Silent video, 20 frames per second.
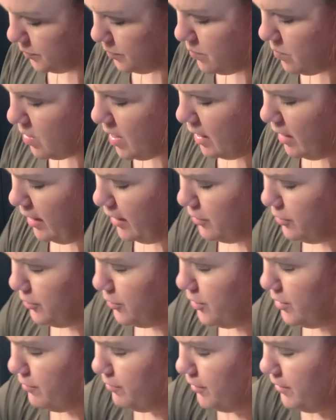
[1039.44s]
at
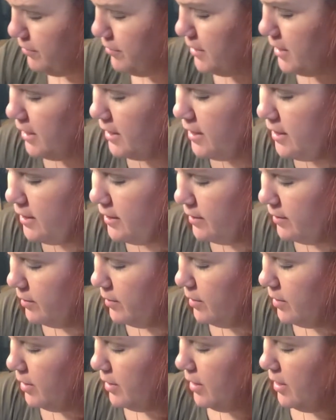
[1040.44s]
350.
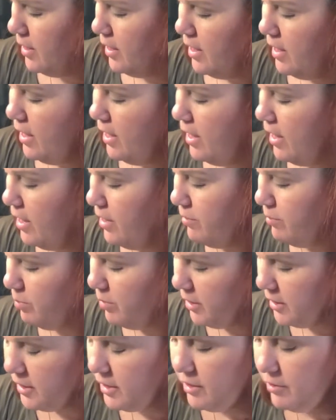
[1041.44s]
And
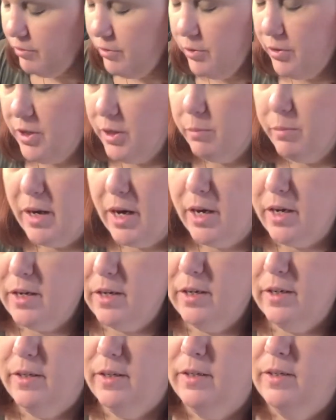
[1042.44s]
really, if you think back,
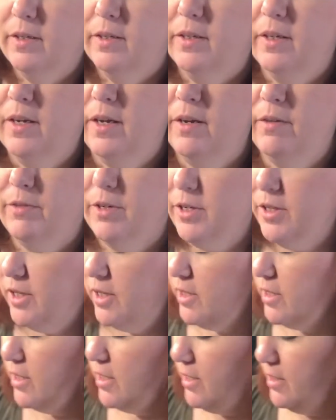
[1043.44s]

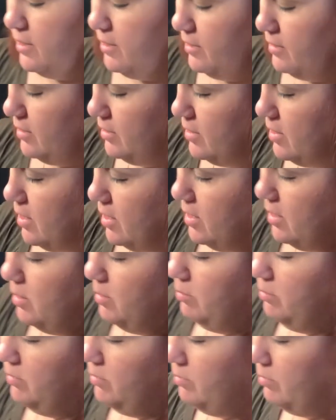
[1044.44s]
everything is
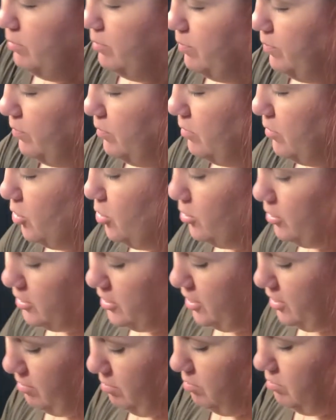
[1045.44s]

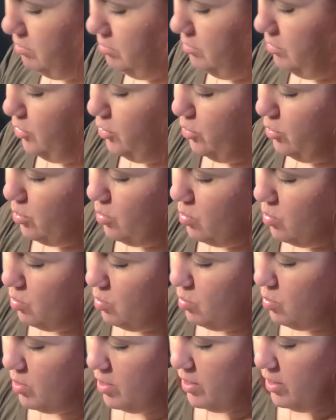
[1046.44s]
cooked.
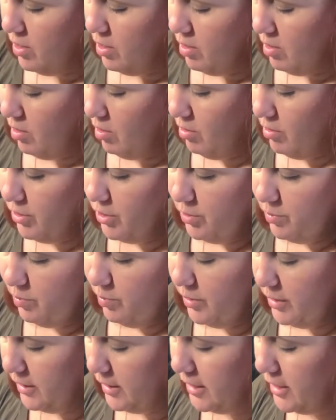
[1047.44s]
So all you're
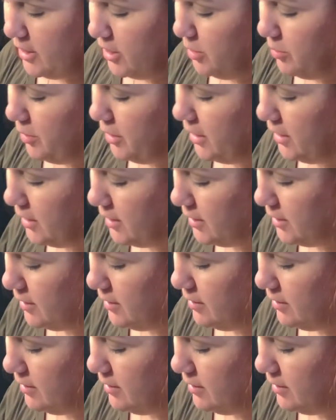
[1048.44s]
really doing